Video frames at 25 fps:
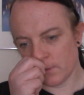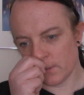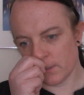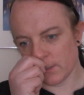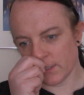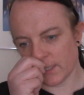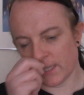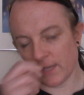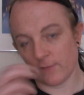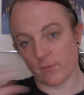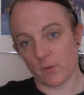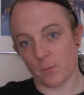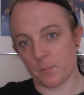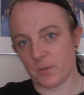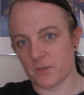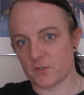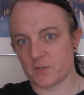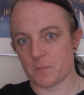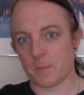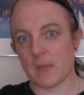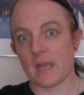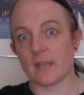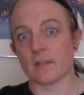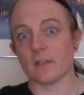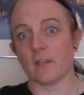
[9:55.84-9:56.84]
give you
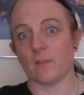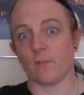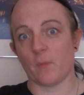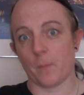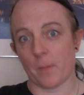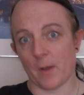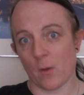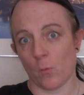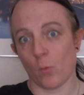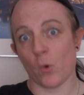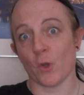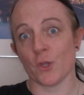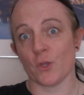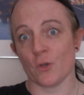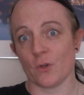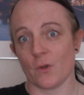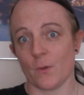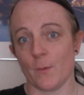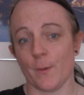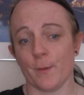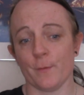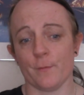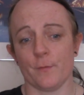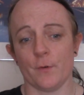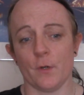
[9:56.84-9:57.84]
perspective about what you're
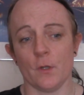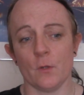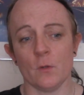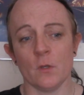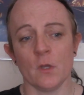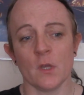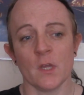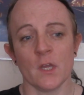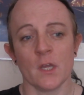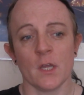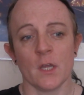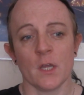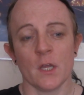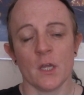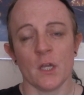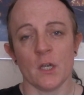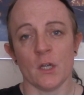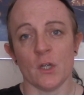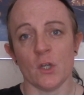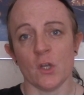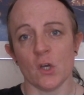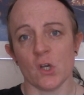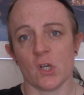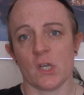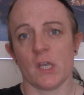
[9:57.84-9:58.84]
going through,
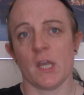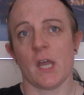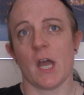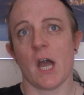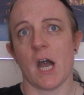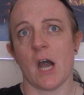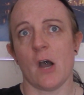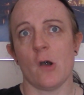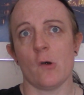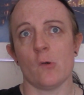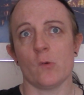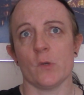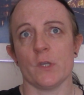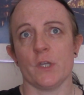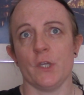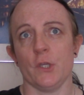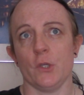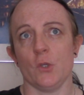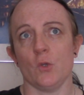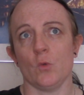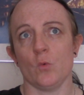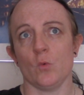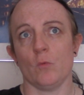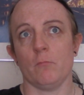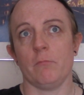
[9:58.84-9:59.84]
look at how
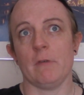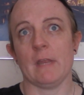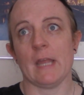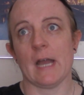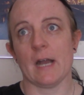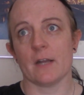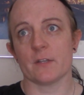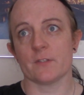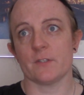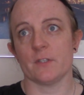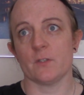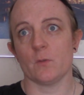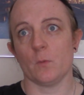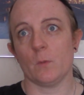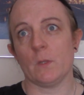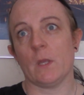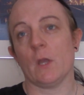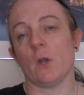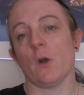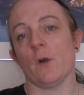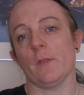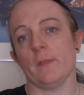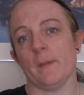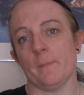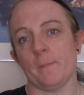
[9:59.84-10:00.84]
you reacted when you
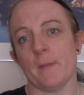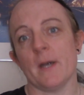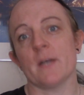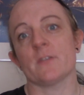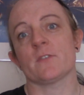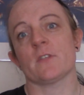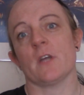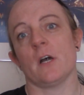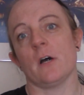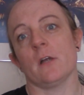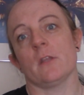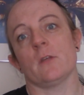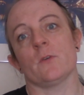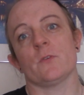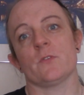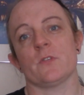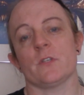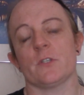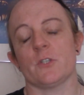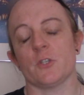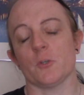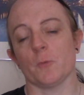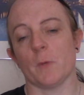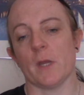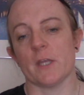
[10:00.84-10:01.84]
got the best out of those
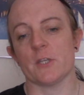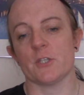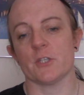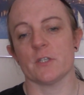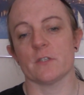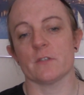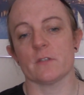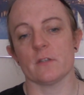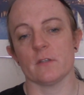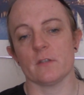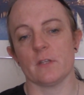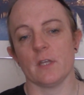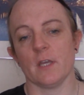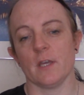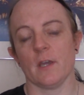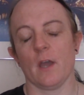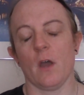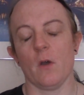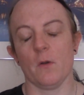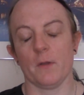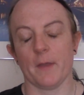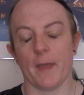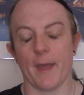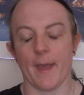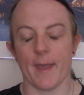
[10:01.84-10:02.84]
situations and think,
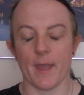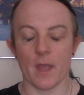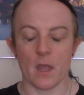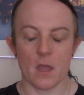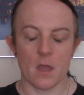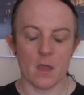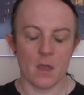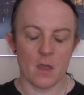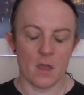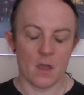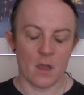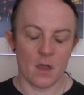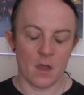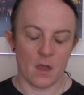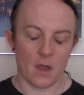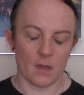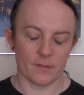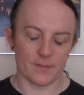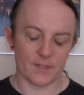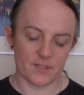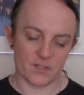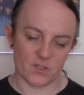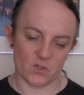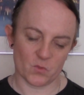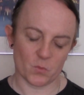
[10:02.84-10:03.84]
okay,
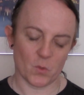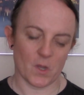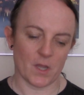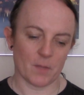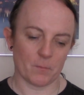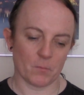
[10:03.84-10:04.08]
this is what I'm